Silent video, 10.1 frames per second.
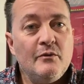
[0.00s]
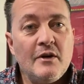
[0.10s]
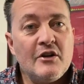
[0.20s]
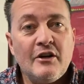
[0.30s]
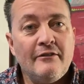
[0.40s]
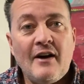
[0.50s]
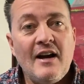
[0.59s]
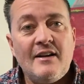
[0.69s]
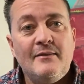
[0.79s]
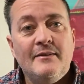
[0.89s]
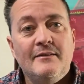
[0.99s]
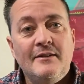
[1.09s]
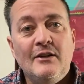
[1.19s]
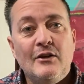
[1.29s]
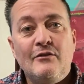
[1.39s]
what you're gonna find when
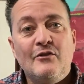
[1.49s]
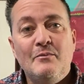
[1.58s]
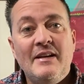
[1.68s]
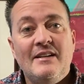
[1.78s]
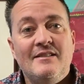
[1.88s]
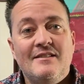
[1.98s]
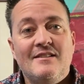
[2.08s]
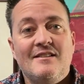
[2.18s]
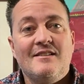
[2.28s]
you look through bins.